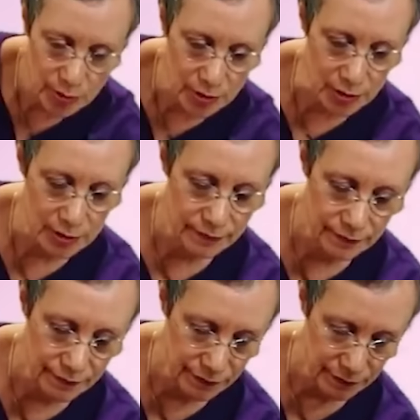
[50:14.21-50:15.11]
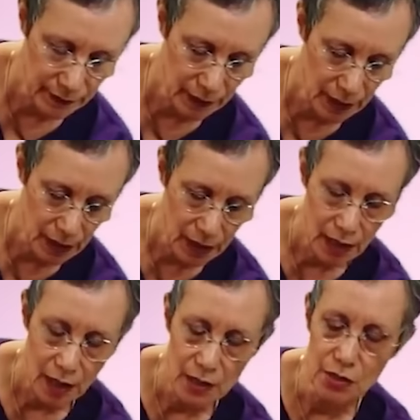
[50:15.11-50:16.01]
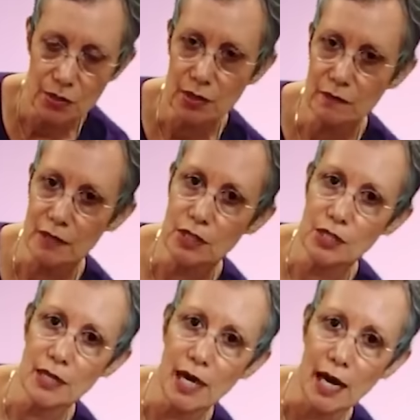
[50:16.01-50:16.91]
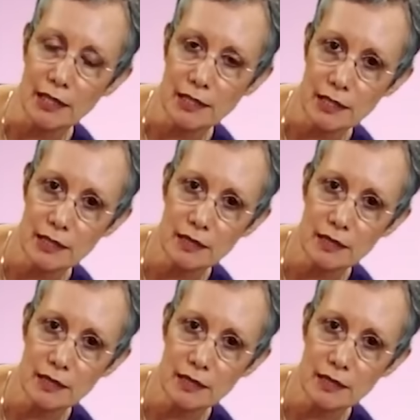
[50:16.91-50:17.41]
pull, until you reach the coccyx,